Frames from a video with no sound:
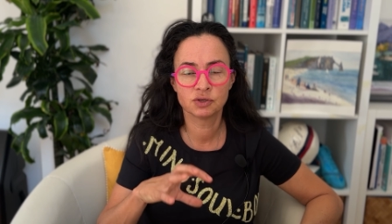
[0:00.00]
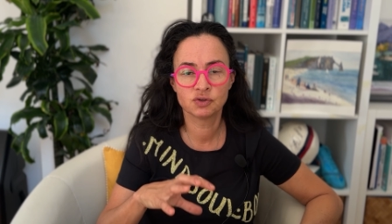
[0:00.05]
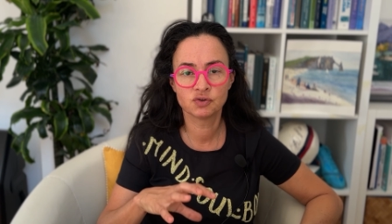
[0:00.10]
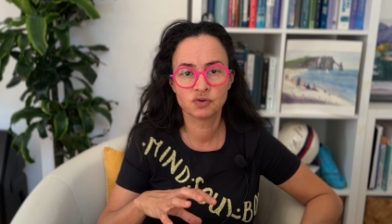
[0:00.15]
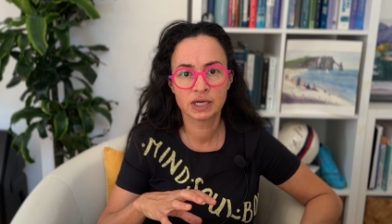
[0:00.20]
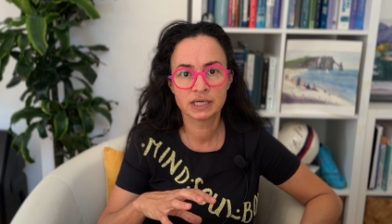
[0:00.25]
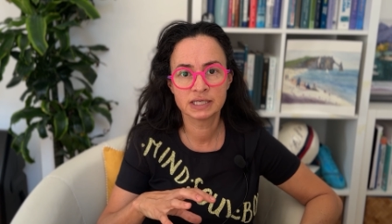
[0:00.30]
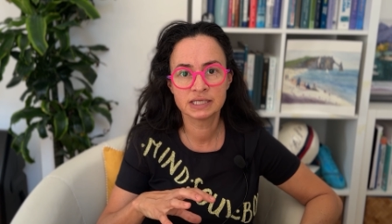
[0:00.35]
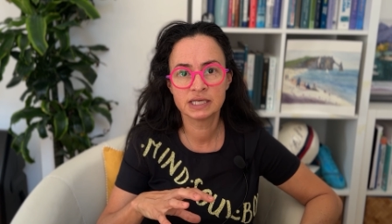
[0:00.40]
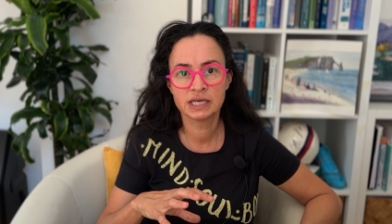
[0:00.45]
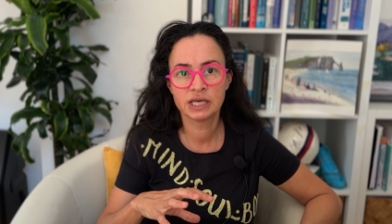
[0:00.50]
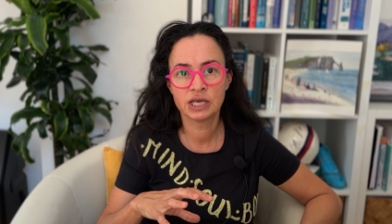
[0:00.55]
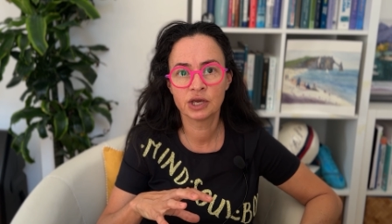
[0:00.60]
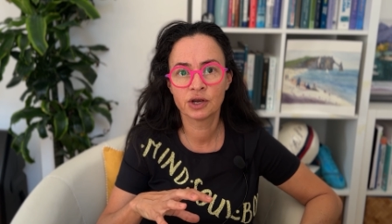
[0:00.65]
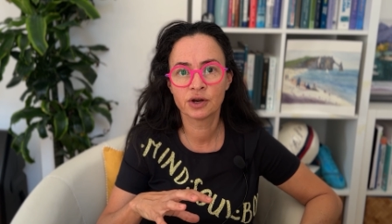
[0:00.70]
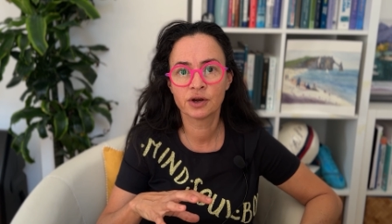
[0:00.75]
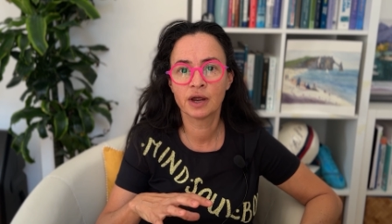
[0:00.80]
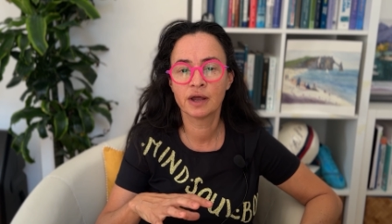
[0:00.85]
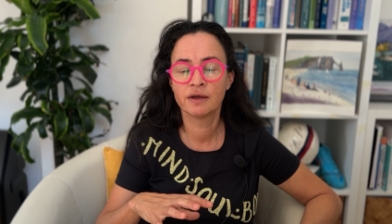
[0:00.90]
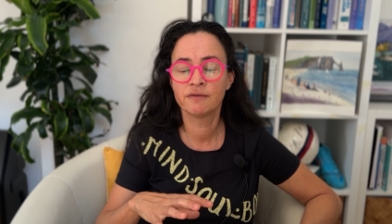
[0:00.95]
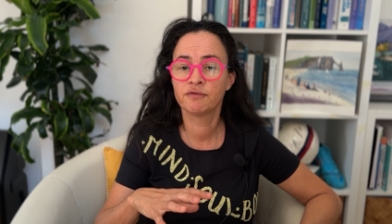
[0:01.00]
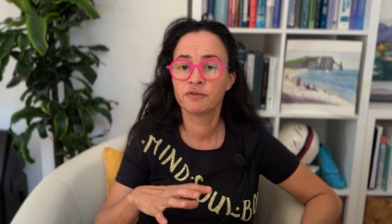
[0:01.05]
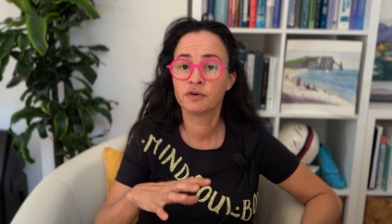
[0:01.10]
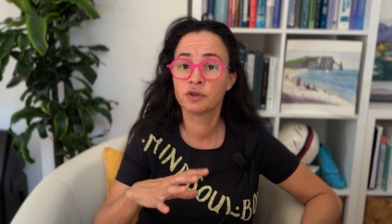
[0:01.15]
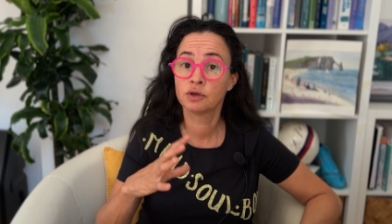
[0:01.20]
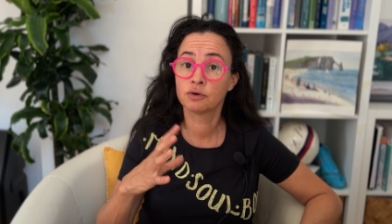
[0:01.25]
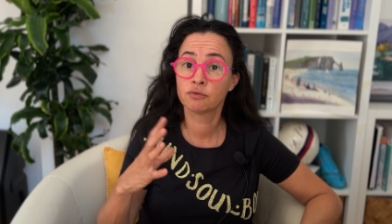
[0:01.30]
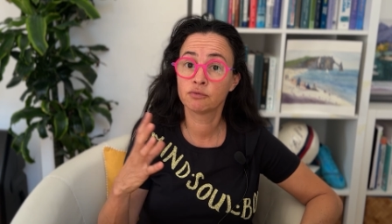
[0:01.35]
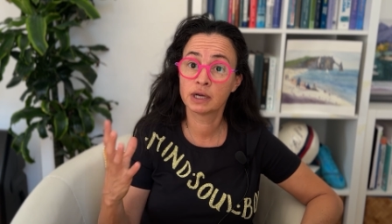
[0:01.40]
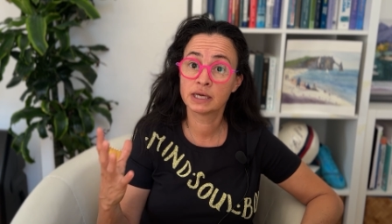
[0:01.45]
address here and for
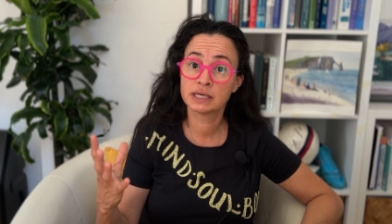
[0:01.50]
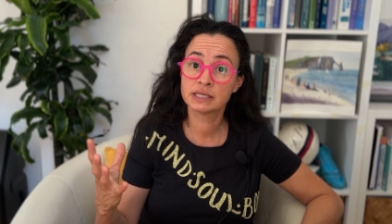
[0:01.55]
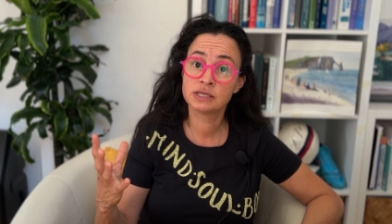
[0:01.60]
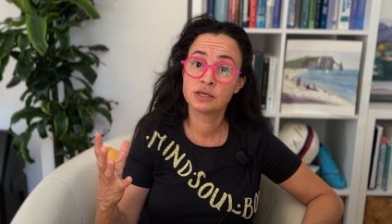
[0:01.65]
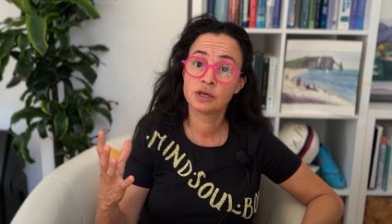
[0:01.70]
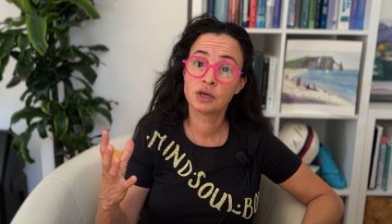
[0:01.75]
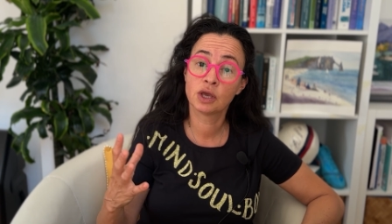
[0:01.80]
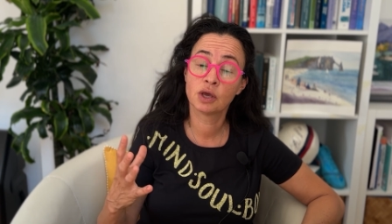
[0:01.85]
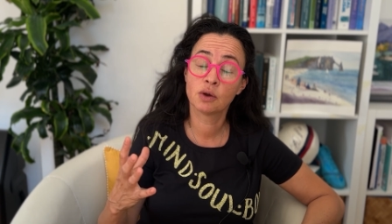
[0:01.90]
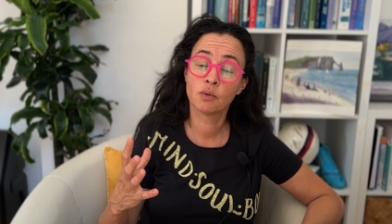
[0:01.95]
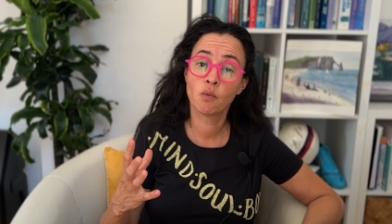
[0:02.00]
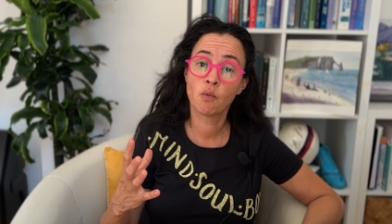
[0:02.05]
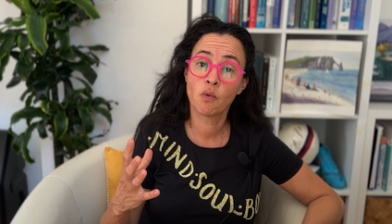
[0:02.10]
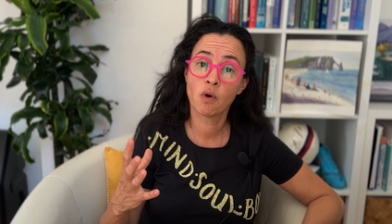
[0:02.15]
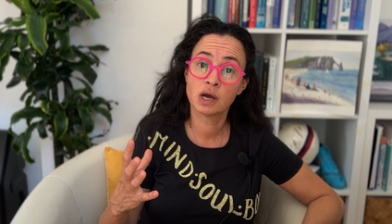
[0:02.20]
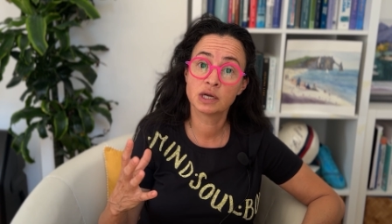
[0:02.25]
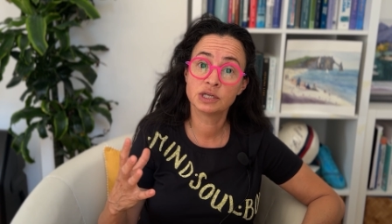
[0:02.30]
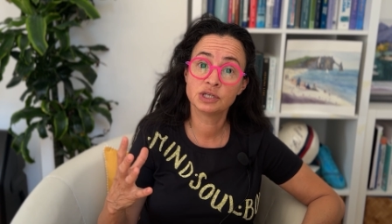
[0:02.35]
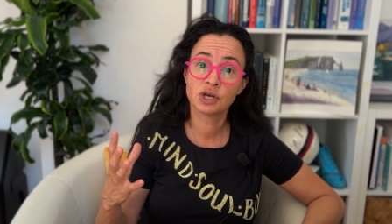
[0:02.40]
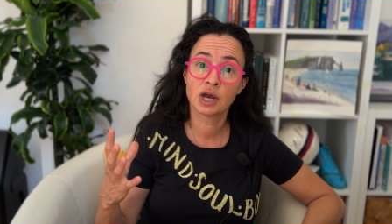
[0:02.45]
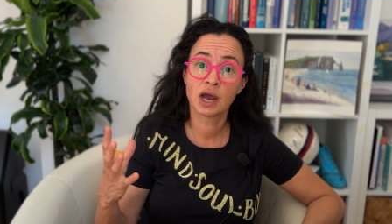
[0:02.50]
the rest you can watch,